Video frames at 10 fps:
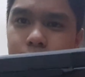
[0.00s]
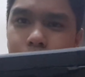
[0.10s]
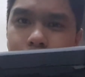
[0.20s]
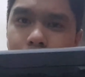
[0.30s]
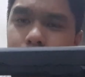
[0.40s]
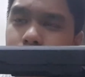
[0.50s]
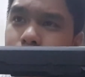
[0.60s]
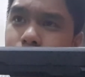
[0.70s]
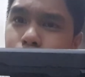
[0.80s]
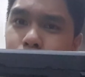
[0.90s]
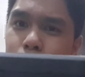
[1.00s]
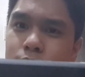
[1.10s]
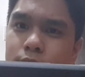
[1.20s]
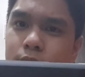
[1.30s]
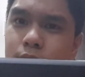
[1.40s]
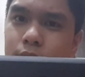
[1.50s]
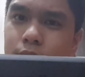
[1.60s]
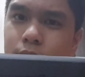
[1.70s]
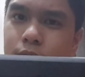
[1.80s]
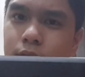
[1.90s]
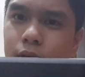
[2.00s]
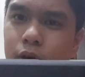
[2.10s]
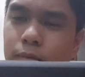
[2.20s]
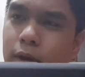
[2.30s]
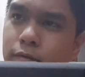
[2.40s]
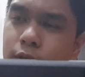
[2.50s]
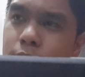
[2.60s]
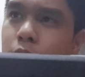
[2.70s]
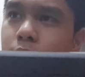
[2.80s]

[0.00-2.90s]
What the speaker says: I've posted on my Facebook